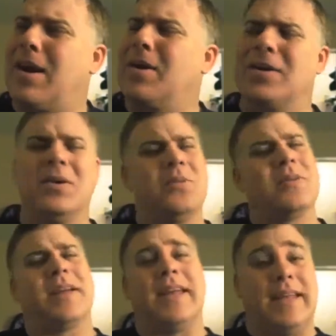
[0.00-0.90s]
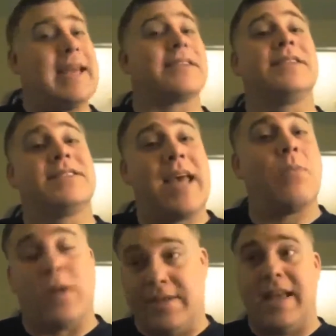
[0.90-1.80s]
are you, and he actually
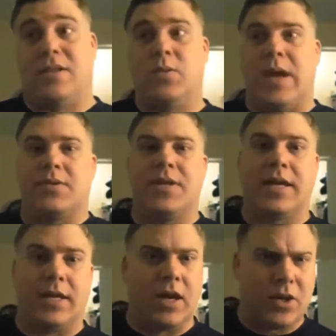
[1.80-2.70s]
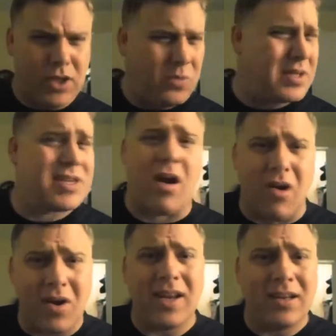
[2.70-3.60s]
said exactly what I was thinking, are you
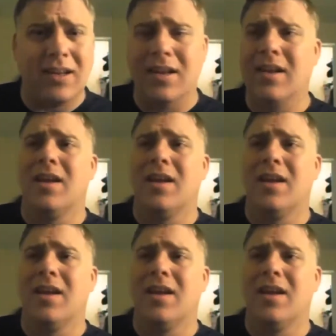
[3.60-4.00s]
retarded?